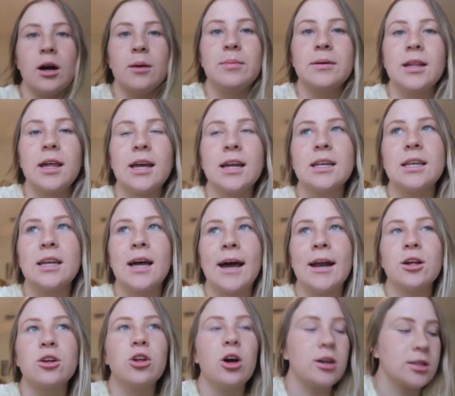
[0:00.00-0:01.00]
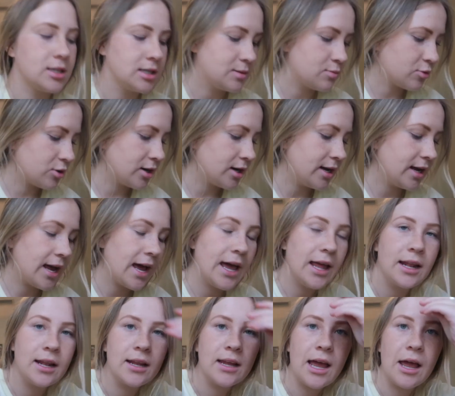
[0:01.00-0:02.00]
up at like 9 o'clock this morning
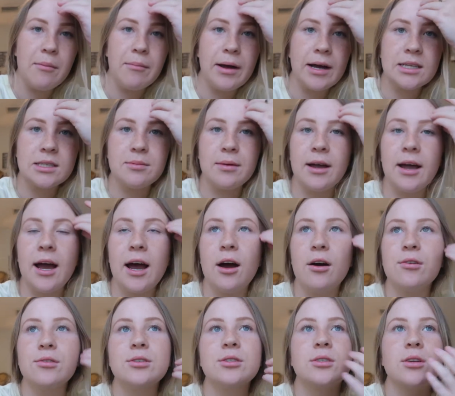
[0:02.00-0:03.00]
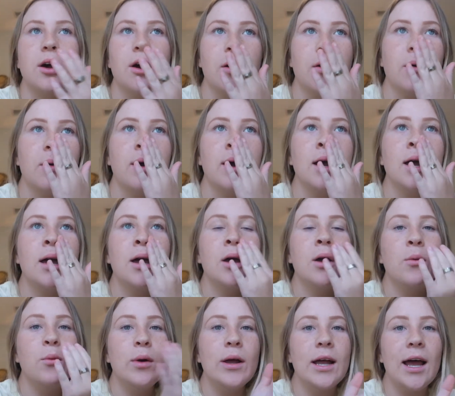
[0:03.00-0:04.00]
and came back to my house, so
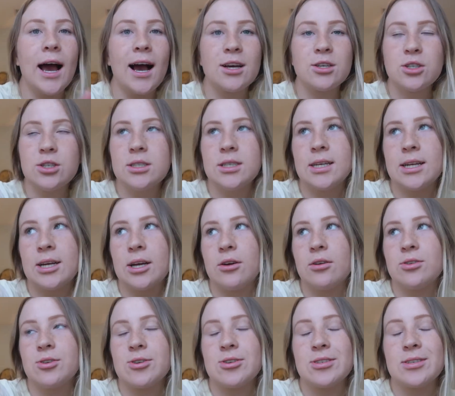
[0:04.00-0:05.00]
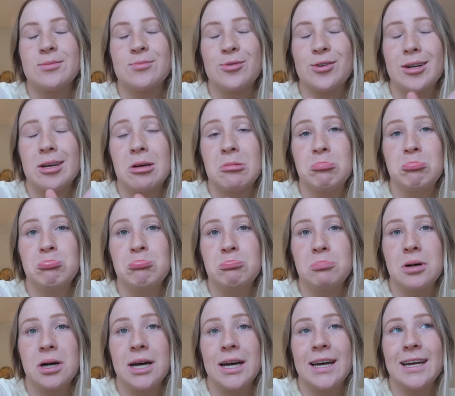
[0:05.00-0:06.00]
we actually didn't go to church this morning,
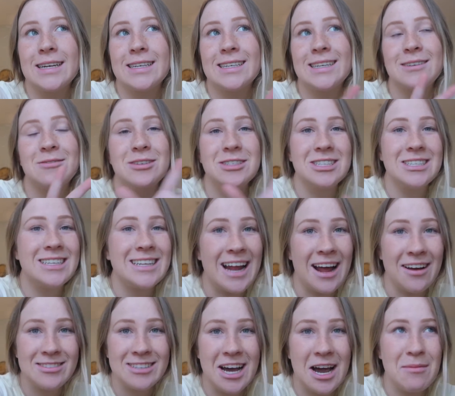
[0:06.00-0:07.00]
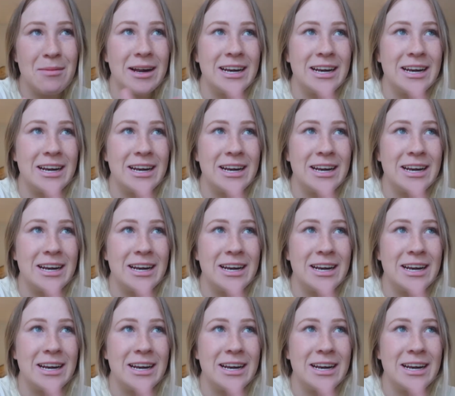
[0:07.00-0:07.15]
but we just didn't have time.